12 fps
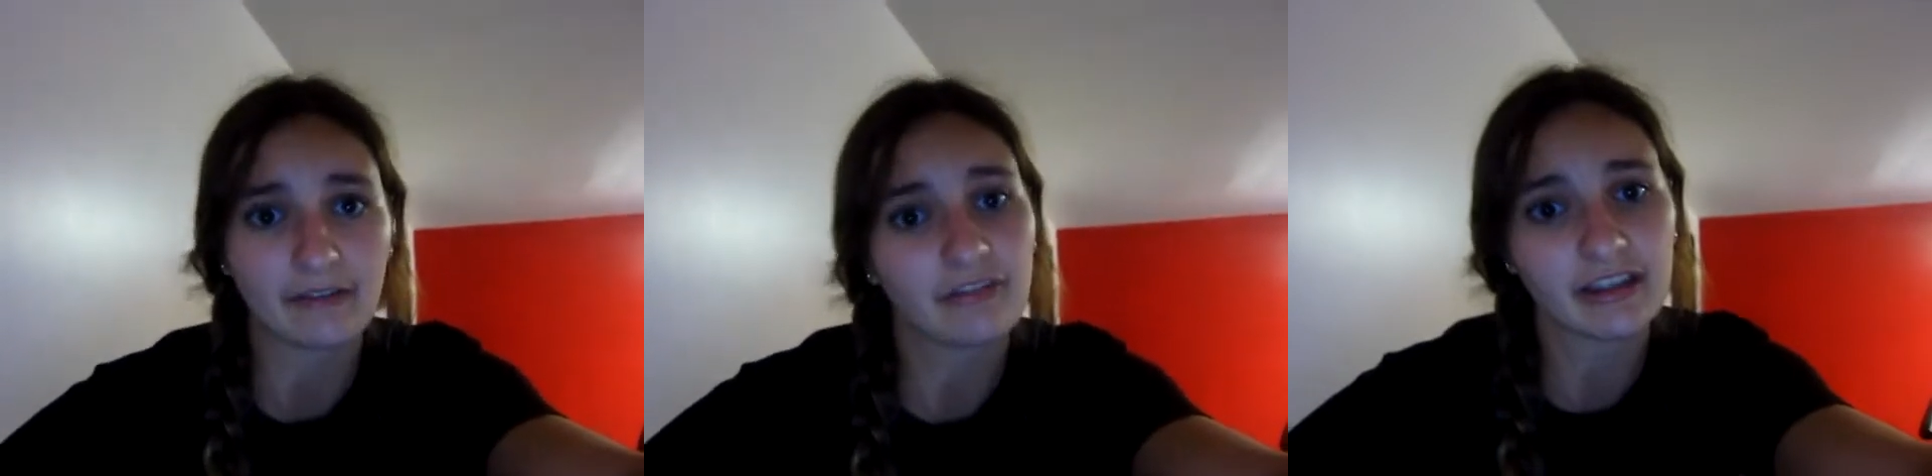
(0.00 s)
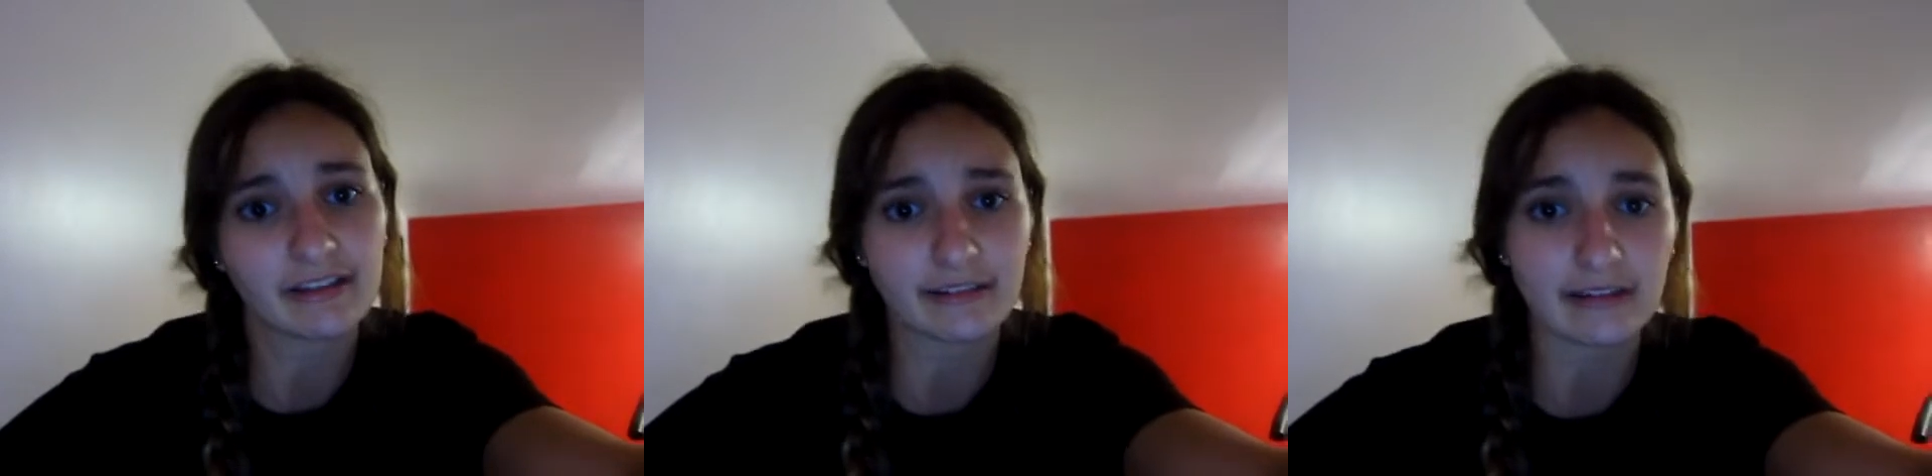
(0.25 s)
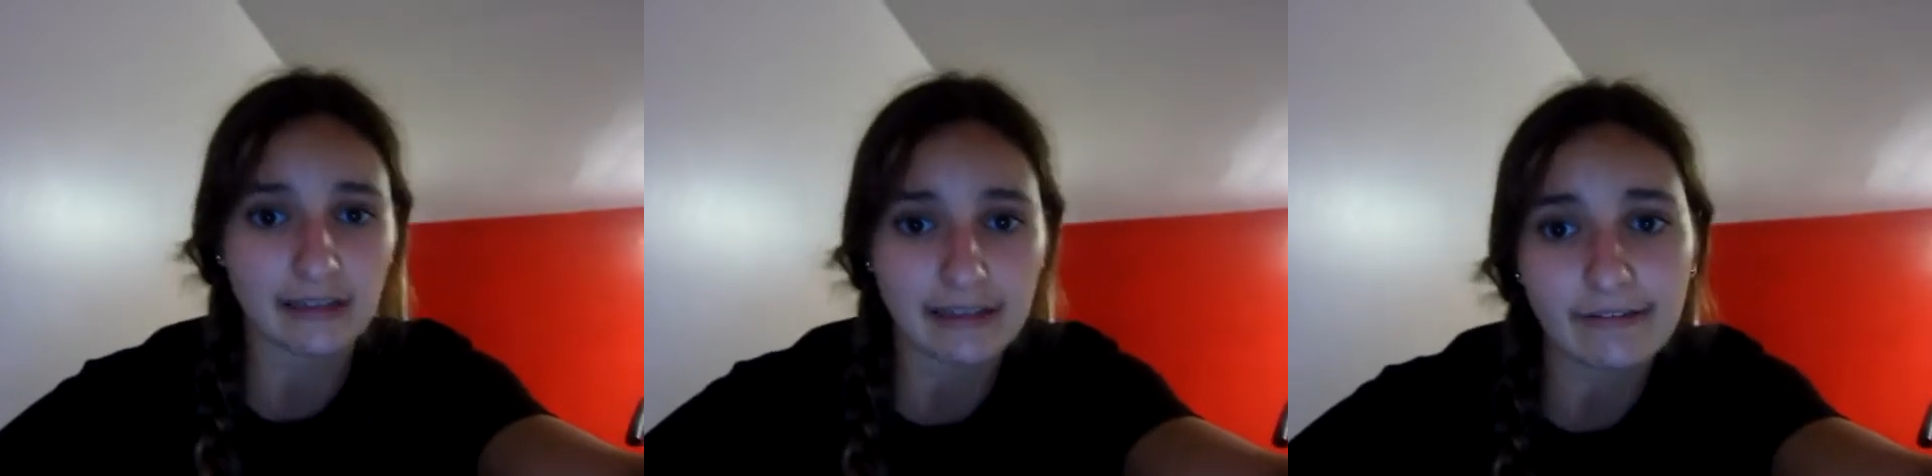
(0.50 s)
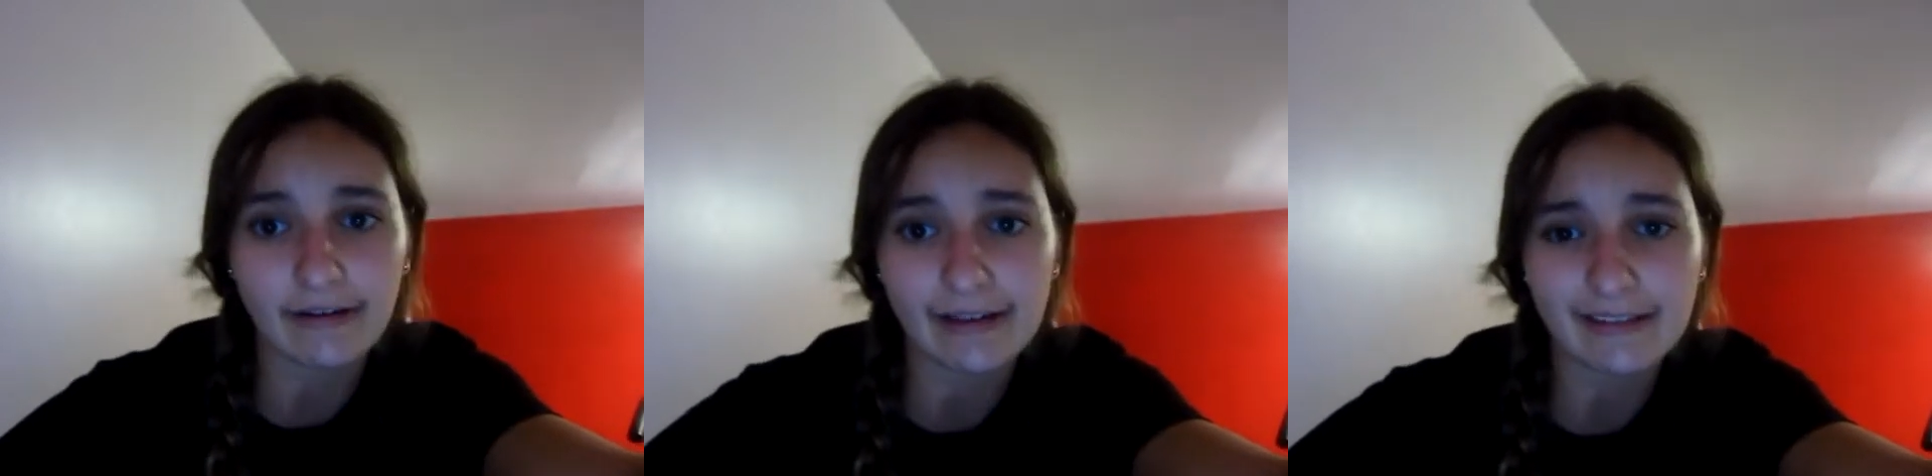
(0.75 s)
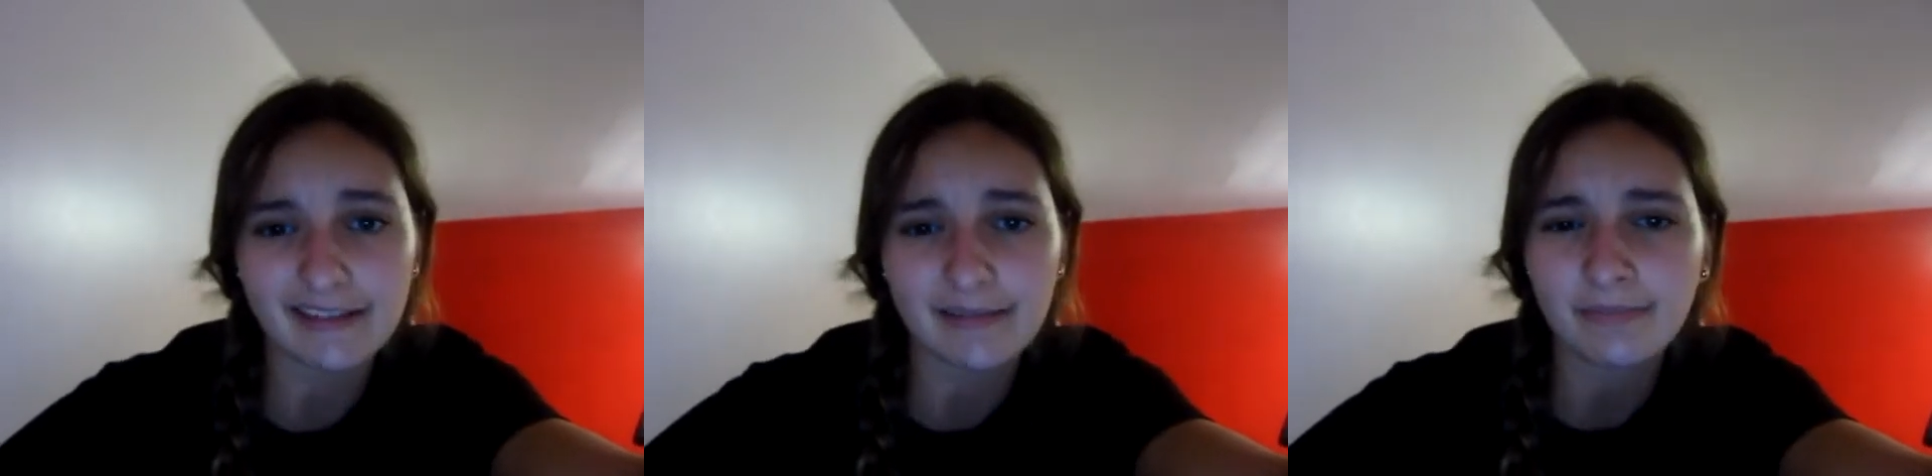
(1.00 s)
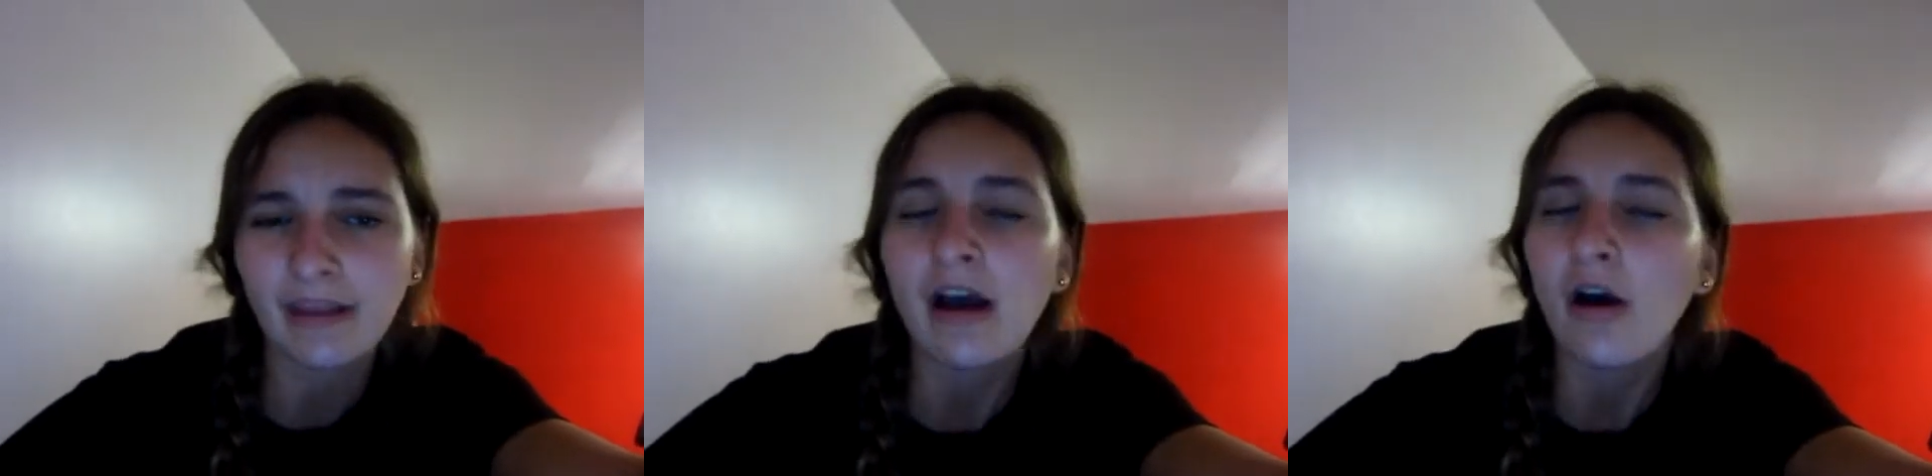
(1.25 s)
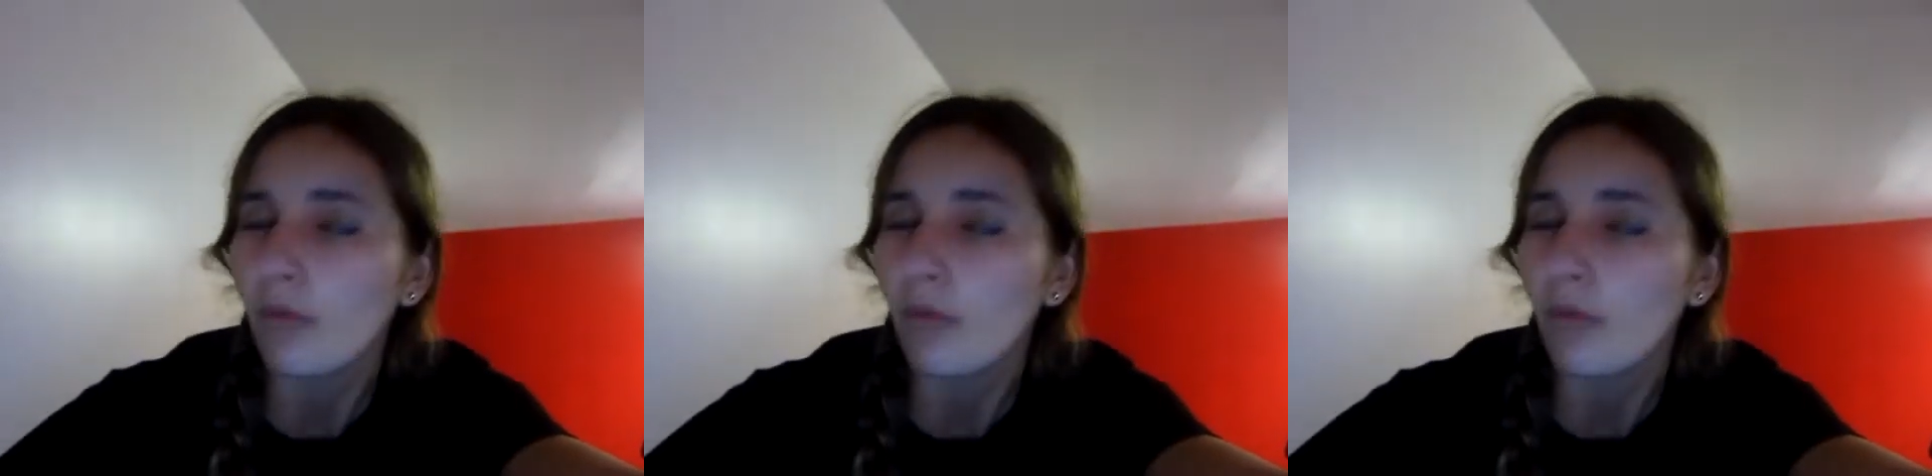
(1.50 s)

of these lyrics.